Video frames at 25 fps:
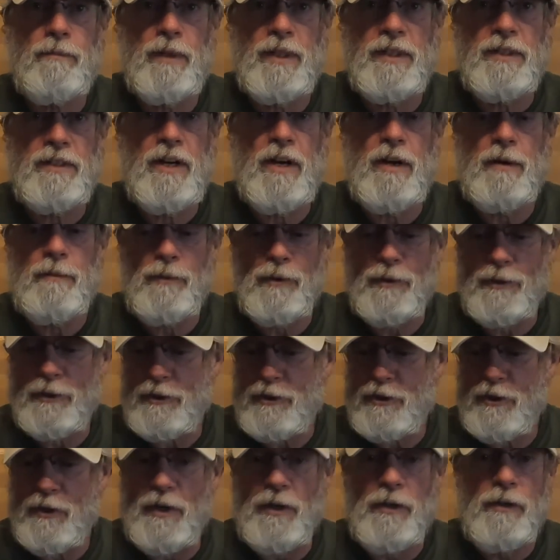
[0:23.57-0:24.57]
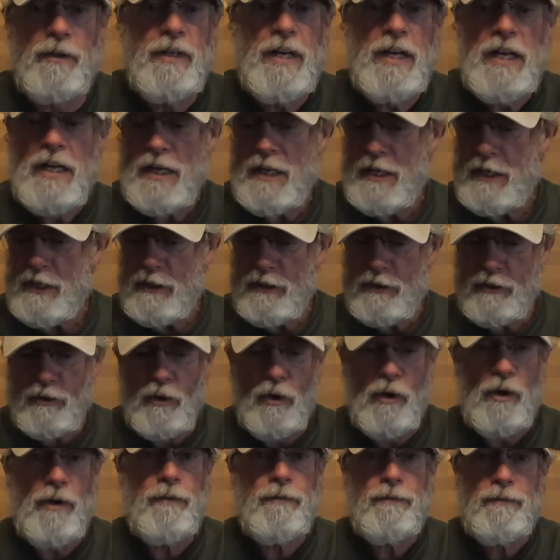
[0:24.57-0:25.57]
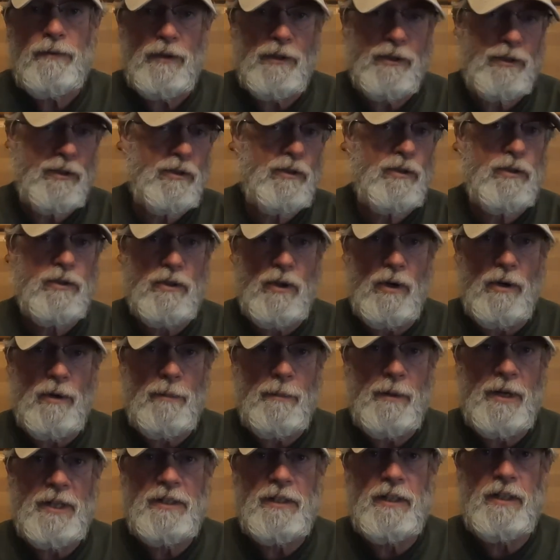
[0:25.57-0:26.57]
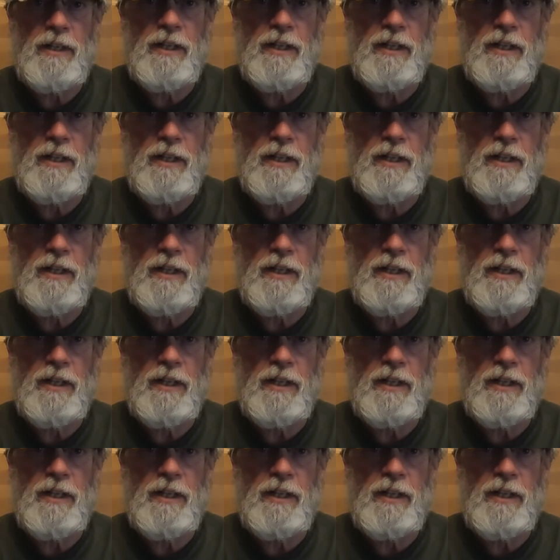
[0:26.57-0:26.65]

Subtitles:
my time on the trail. So I'll first talk about the